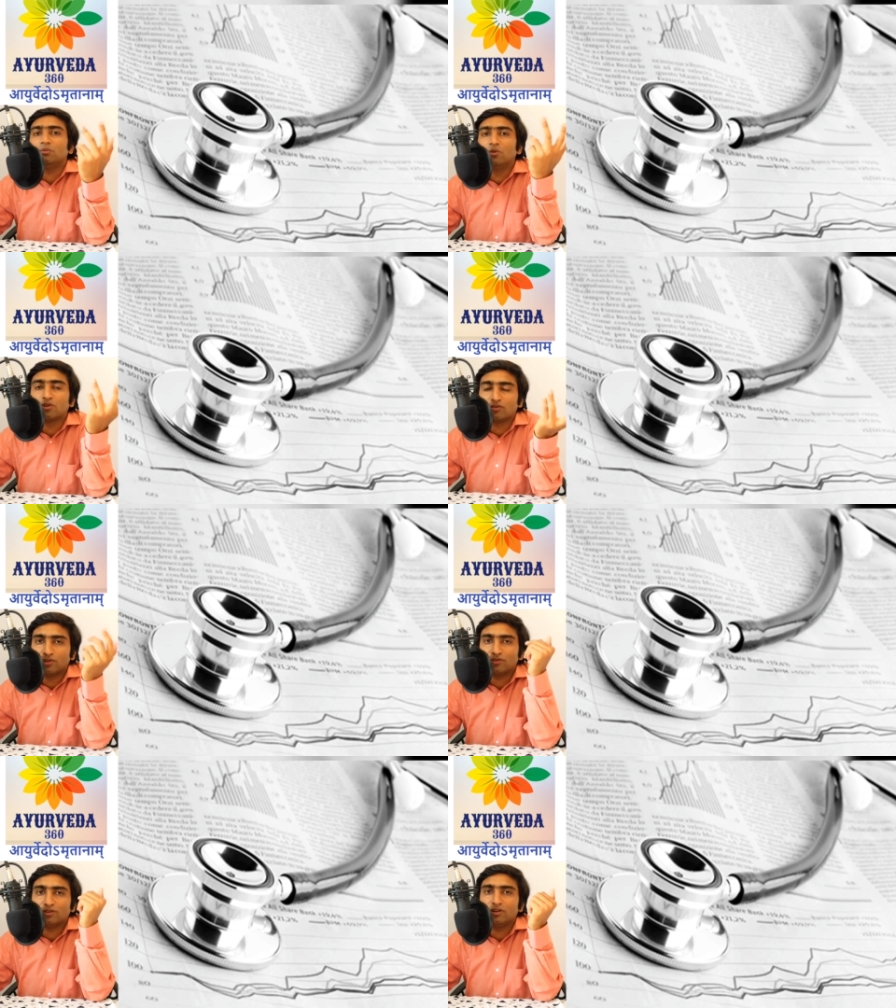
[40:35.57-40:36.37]
more
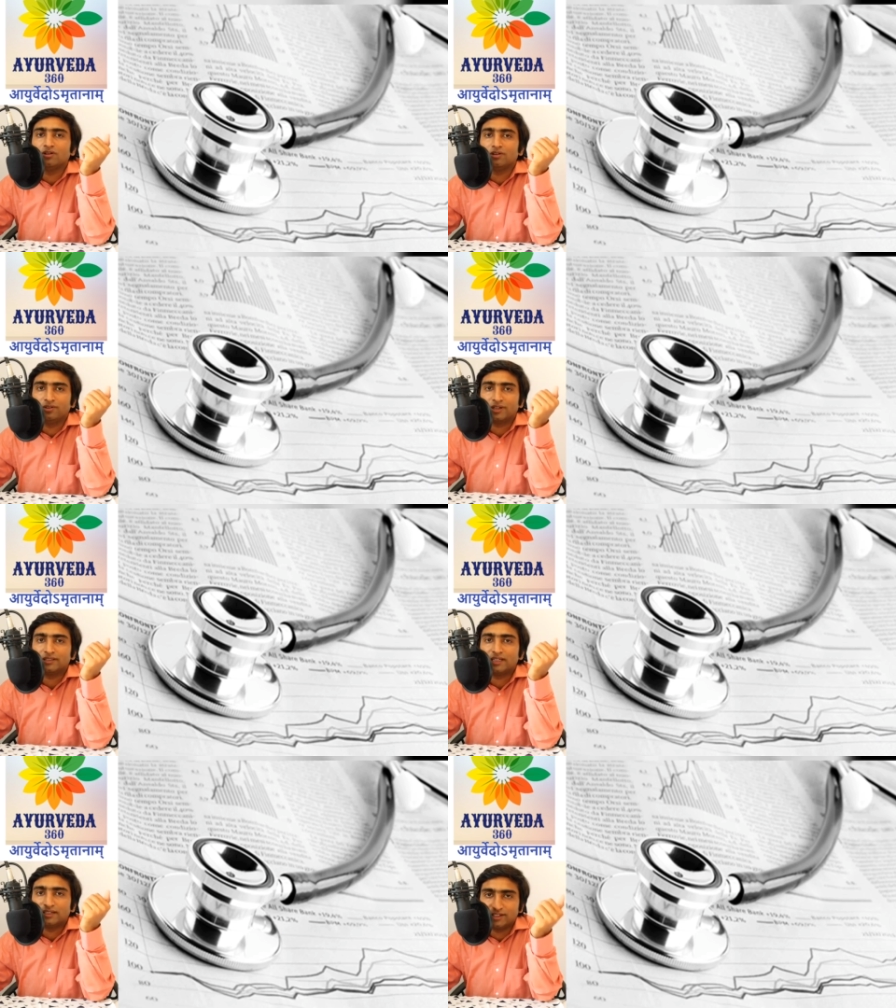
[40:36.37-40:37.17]
fruitful, you
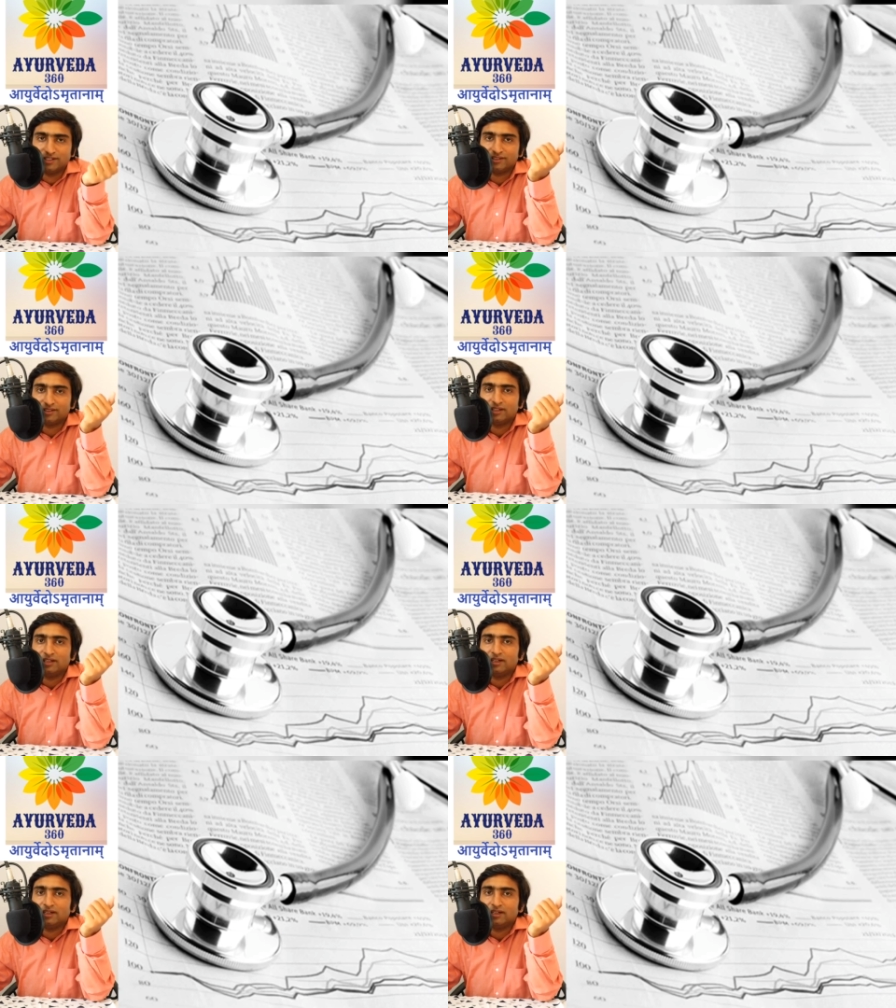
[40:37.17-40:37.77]
can say, results.